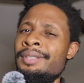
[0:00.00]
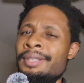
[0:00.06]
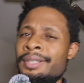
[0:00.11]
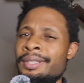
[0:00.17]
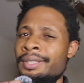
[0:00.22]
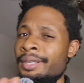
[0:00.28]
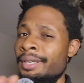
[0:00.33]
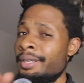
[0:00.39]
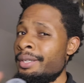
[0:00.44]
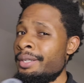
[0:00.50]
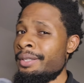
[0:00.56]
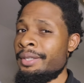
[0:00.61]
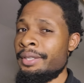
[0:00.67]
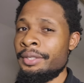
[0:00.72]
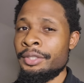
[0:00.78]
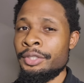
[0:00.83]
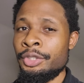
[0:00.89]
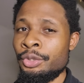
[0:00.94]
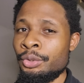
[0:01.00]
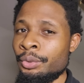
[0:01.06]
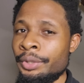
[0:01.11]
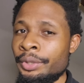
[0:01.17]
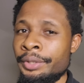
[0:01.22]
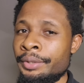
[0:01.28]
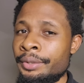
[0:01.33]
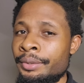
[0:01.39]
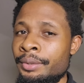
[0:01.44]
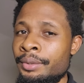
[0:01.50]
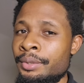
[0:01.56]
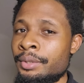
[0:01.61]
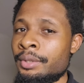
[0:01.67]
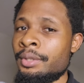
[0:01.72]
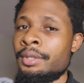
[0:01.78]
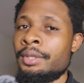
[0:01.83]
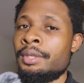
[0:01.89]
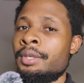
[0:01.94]
None of their
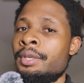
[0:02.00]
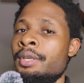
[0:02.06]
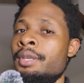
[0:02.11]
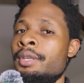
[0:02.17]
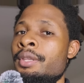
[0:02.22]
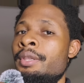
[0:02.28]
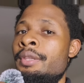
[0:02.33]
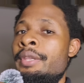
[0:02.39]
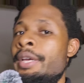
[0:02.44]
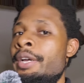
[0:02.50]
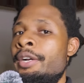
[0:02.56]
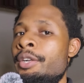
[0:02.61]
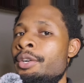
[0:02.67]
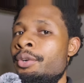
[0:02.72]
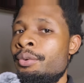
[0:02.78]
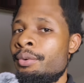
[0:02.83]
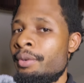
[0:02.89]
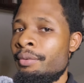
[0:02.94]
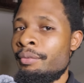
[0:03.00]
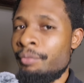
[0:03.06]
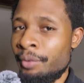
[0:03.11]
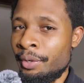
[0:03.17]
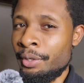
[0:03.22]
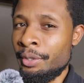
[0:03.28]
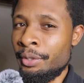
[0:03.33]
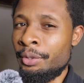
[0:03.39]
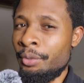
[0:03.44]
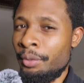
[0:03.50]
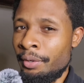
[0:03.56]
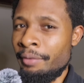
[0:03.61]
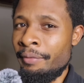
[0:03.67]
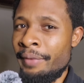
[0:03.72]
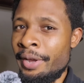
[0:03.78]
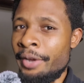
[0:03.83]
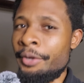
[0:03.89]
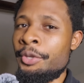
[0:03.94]
drills they are doing vertical
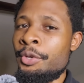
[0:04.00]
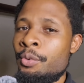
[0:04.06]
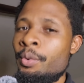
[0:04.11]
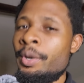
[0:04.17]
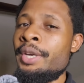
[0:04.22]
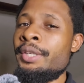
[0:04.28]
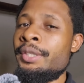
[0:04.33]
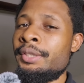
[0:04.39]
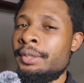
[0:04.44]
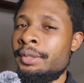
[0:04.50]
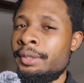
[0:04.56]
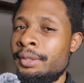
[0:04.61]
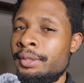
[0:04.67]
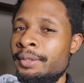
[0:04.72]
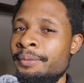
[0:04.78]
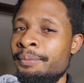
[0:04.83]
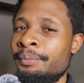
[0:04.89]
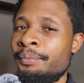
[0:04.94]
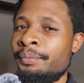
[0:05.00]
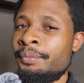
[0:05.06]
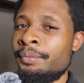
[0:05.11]
evacuation in.